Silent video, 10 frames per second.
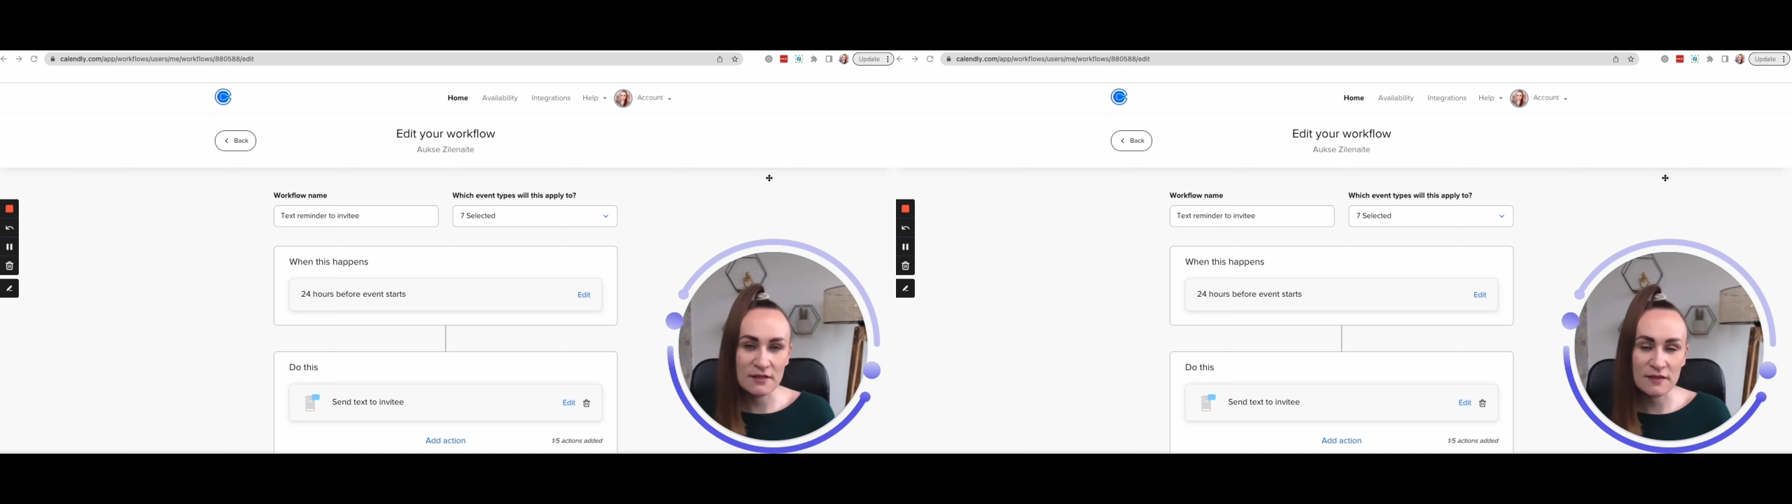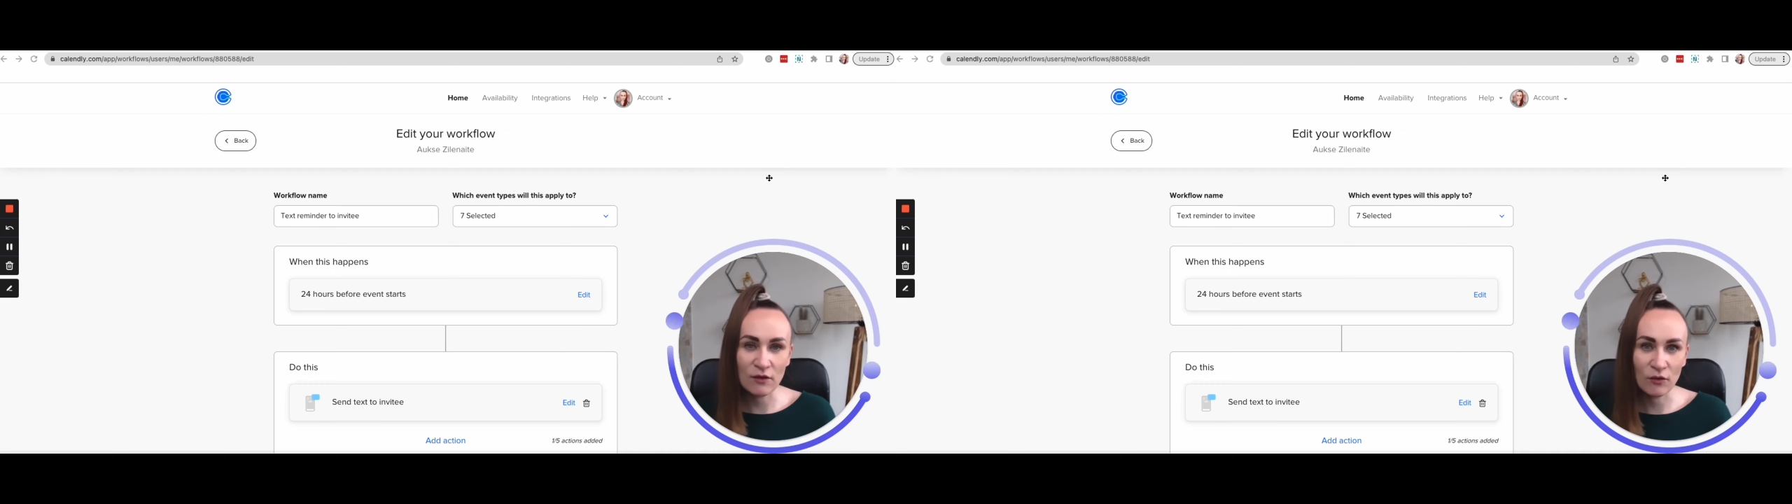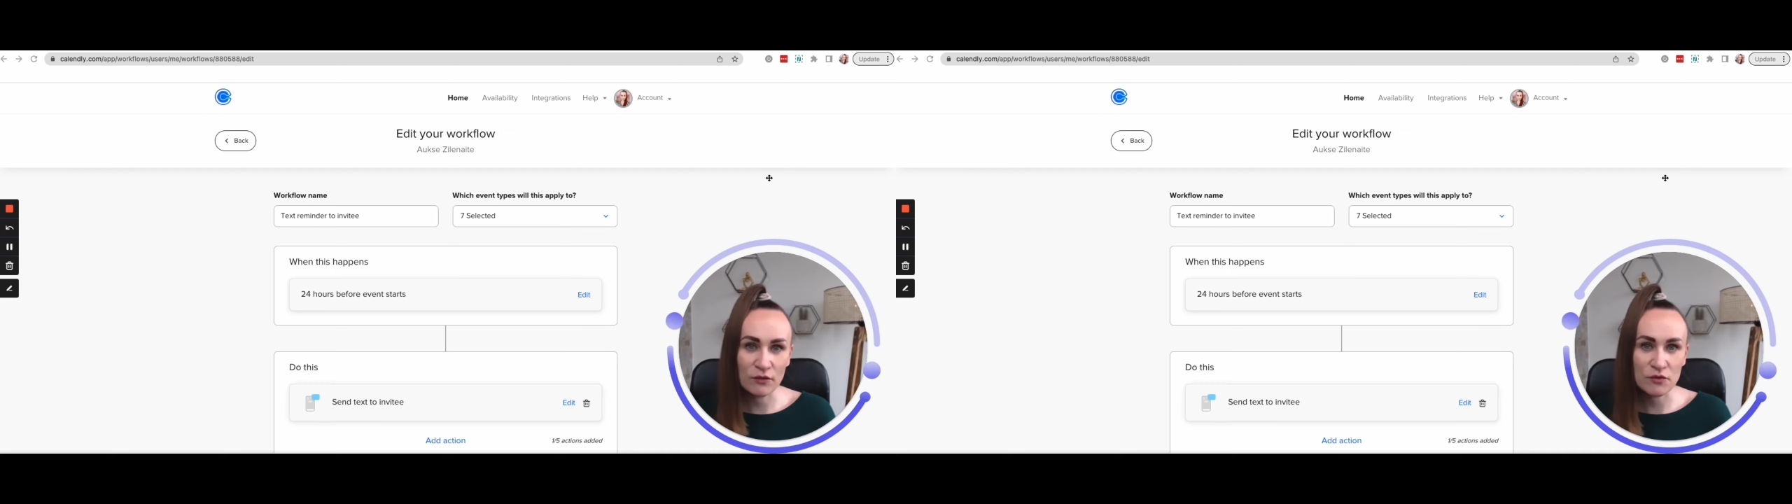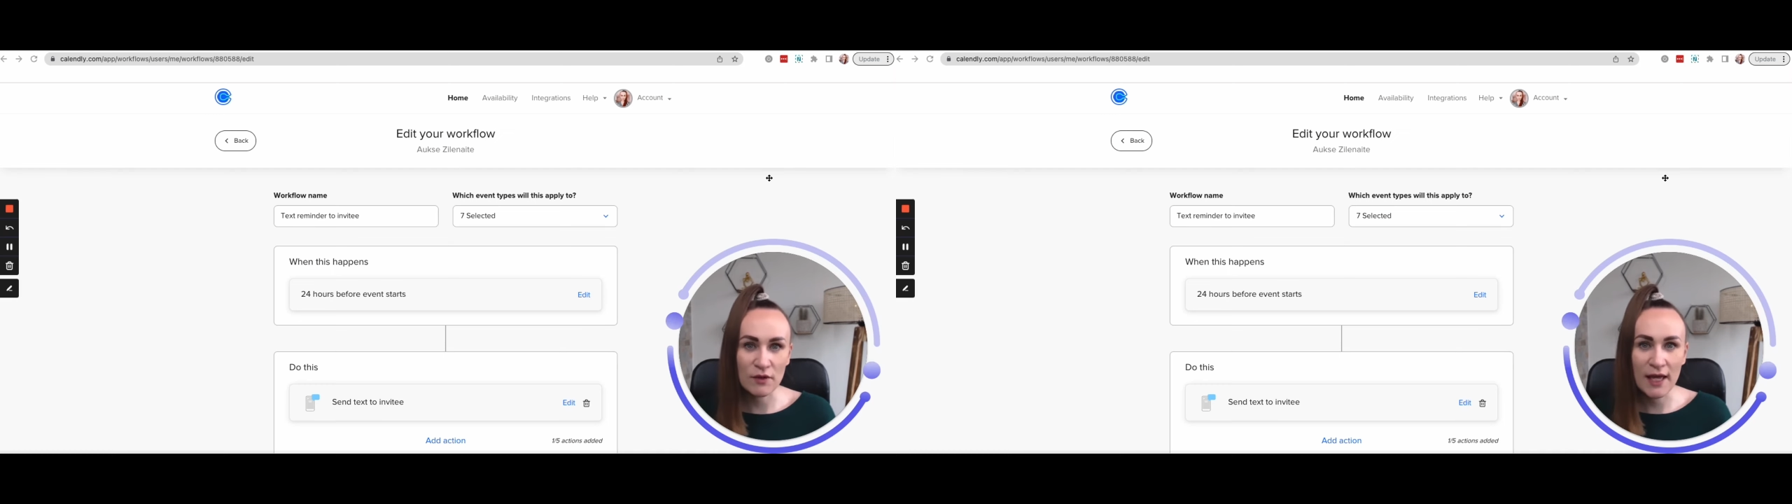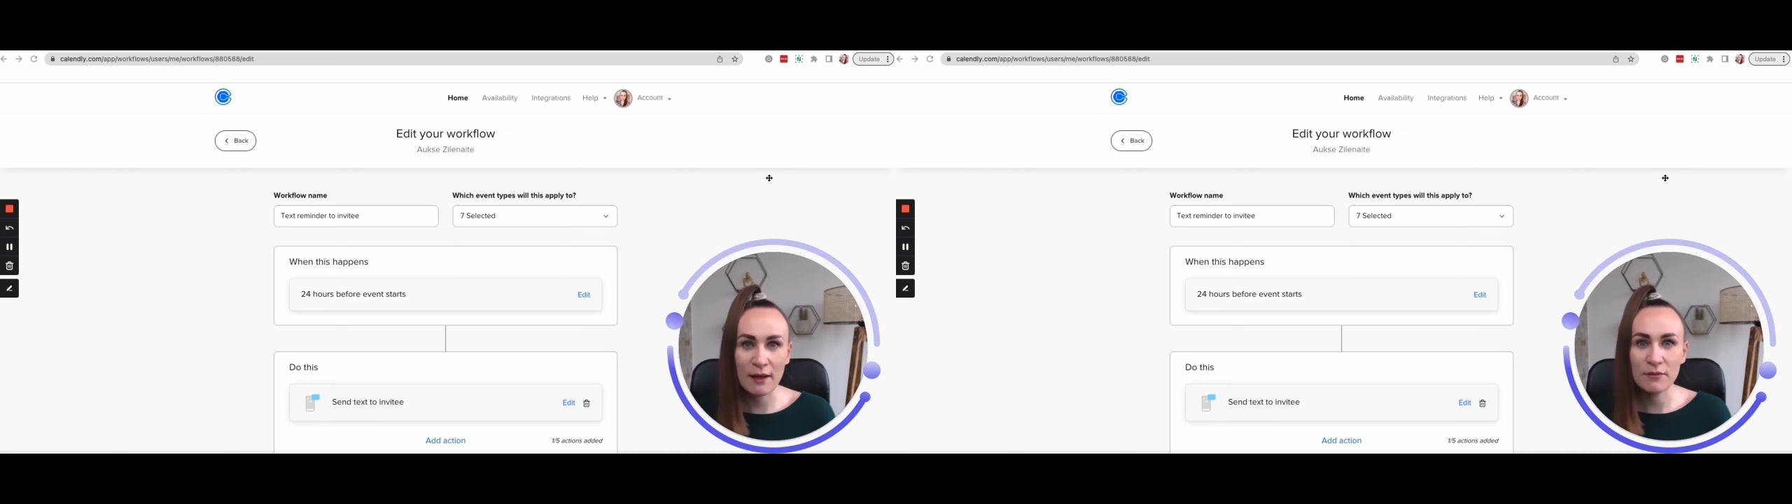they're also
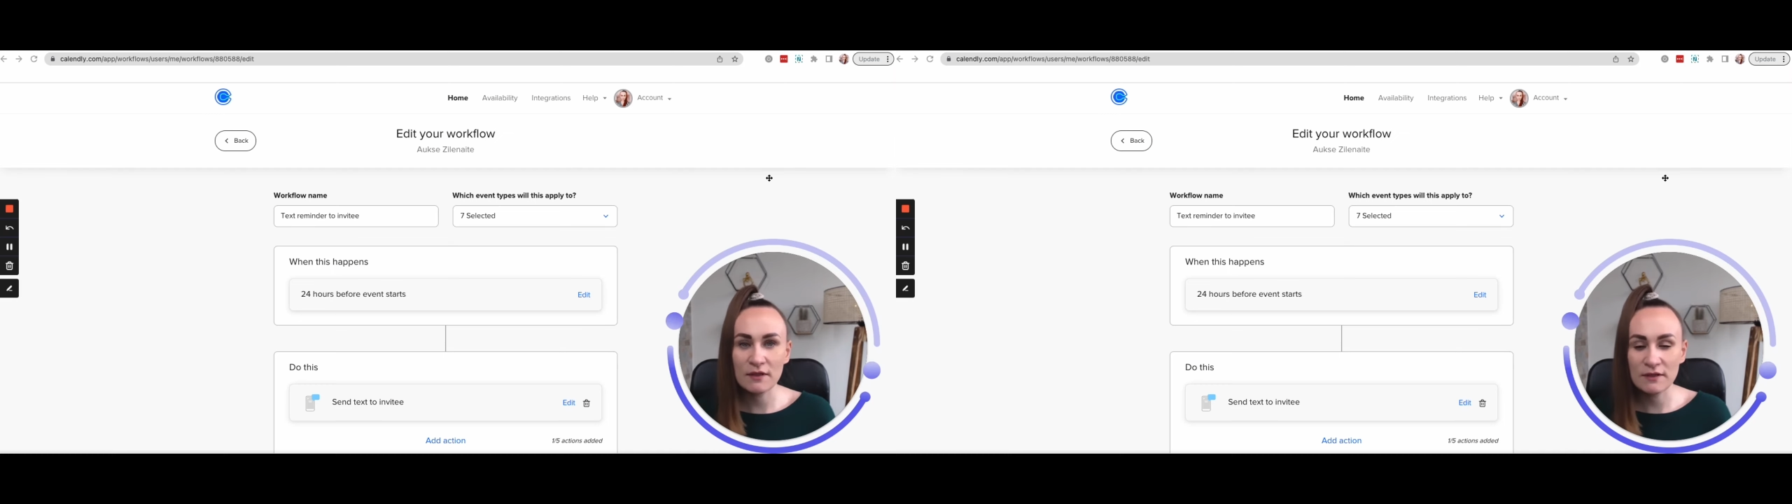happy.